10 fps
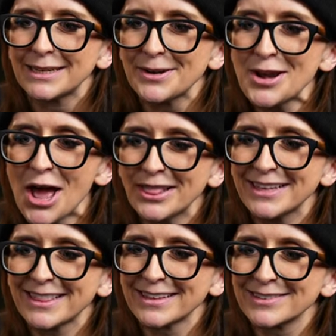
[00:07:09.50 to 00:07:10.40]
not
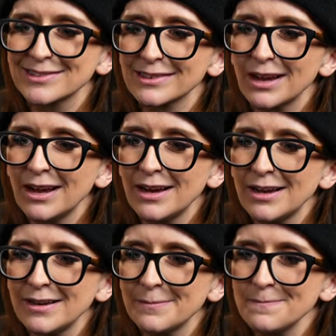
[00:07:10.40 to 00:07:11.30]
like this.
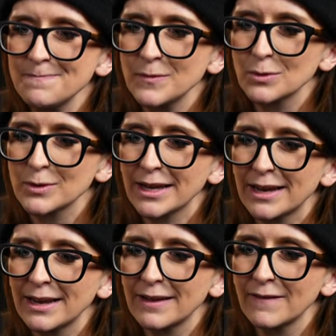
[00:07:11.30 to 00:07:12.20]
Um,
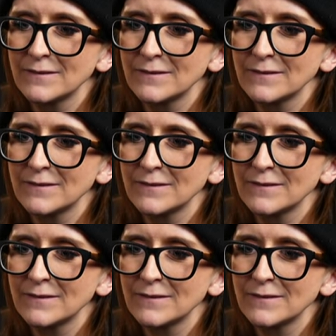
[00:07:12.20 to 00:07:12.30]
okay.